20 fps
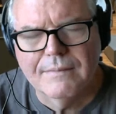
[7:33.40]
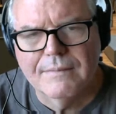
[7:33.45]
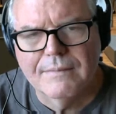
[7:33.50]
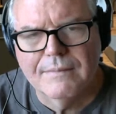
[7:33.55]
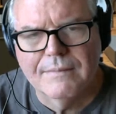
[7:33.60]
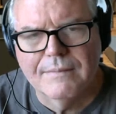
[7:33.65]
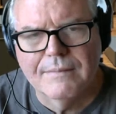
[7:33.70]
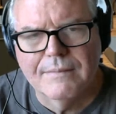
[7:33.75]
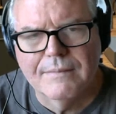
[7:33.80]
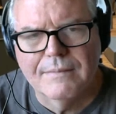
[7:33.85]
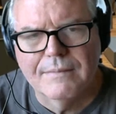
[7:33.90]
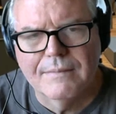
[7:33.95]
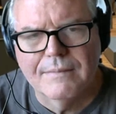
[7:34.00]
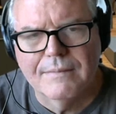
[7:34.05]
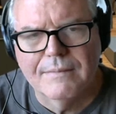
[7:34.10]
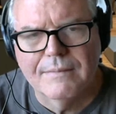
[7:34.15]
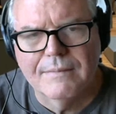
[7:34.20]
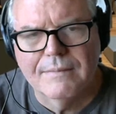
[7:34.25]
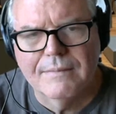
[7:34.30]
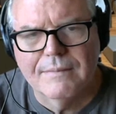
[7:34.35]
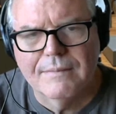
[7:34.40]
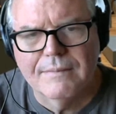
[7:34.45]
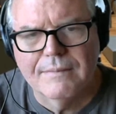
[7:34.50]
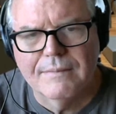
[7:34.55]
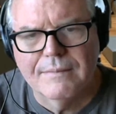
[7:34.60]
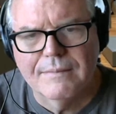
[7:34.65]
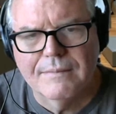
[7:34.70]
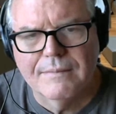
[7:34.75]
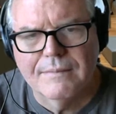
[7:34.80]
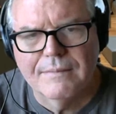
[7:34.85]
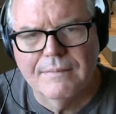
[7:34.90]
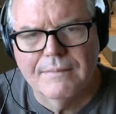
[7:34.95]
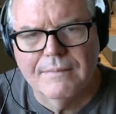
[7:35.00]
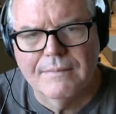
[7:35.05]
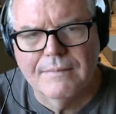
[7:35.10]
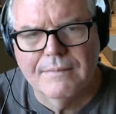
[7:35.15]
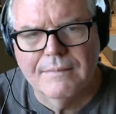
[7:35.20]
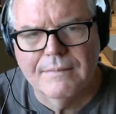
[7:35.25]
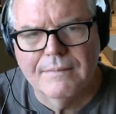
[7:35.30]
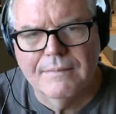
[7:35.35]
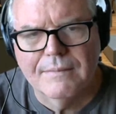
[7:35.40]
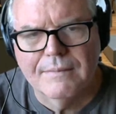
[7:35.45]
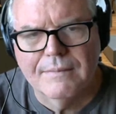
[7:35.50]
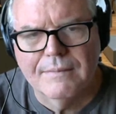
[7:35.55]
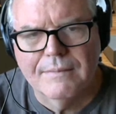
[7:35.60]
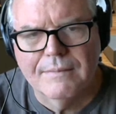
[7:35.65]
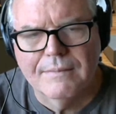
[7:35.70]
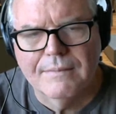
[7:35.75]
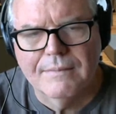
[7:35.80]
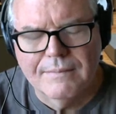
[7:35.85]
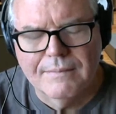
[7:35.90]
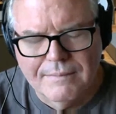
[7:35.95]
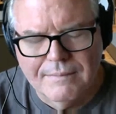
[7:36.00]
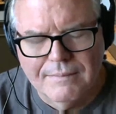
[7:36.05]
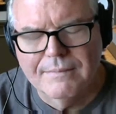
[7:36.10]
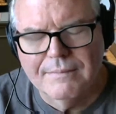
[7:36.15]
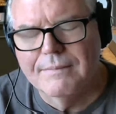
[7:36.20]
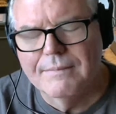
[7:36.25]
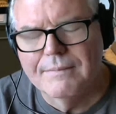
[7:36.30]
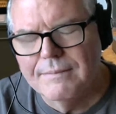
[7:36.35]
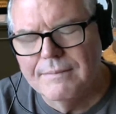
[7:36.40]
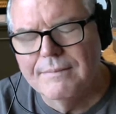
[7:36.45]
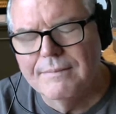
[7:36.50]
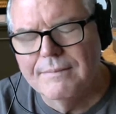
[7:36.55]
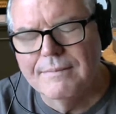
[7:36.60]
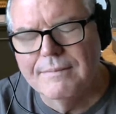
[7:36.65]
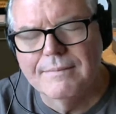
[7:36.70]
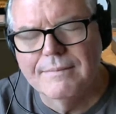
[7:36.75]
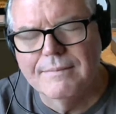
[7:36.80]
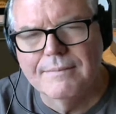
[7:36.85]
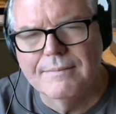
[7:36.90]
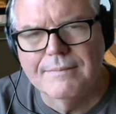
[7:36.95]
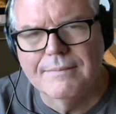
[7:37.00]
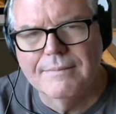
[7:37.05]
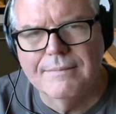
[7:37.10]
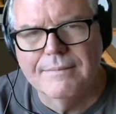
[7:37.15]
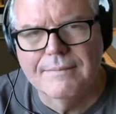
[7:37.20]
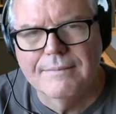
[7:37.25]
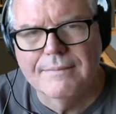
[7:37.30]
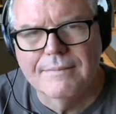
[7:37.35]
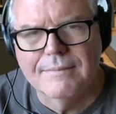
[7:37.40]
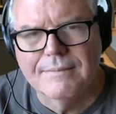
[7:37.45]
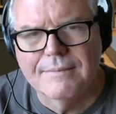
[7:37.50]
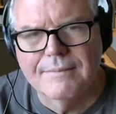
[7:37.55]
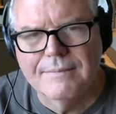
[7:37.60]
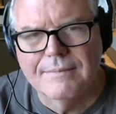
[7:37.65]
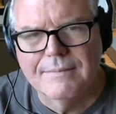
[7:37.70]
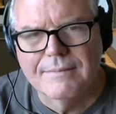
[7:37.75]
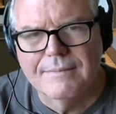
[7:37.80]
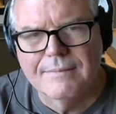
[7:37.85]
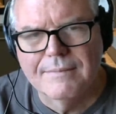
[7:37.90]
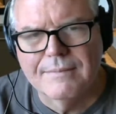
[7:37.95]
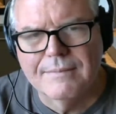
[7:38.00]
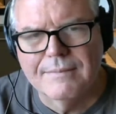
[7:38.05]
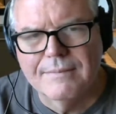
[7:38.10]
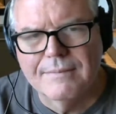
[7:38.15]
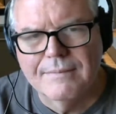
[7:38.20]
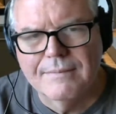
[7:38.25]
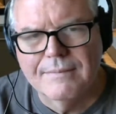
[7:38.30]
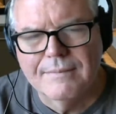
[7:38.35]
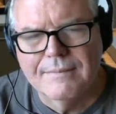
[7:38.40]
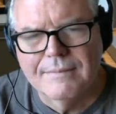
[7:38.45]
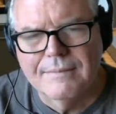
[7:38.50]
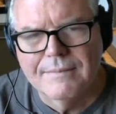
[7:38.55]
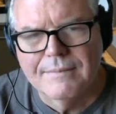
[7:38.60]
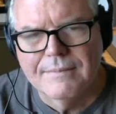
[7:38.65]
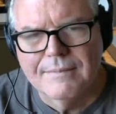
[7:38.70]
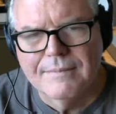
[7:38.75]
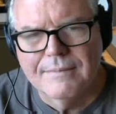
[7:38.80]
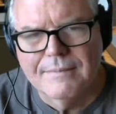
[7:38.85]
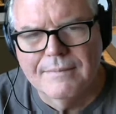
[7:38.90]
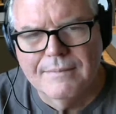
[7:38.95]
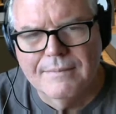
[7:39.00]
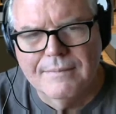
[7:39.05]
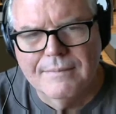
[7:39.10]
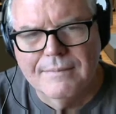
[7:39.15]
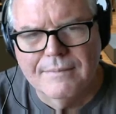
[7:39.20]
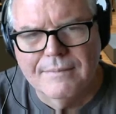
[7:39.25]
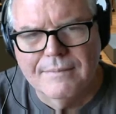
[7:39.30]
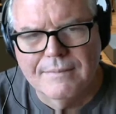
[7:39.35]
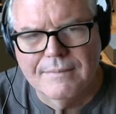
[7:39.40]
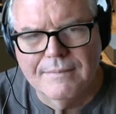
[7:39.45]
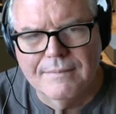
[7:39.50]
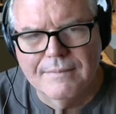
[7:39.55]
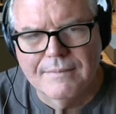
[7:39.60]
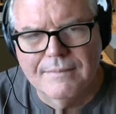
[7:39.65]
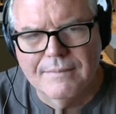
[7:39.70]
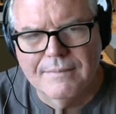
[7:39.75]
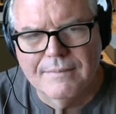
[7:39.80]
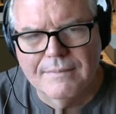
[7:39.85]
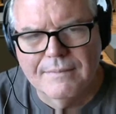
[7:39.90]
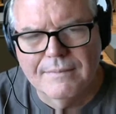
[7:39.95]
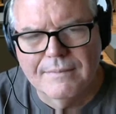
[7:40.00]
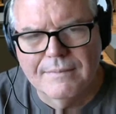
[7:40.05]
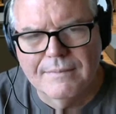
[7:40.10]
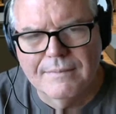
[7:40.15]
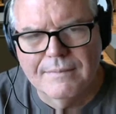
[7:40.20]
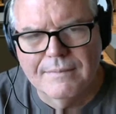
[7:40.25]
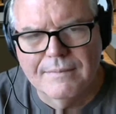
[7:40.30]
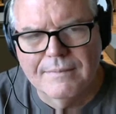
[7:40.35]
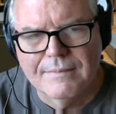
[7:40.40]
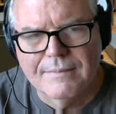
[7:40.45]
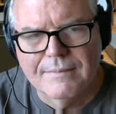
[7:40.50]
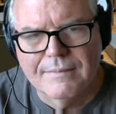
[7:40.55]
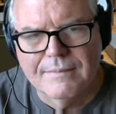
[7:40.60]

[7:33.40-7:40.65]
This person isn't speaking.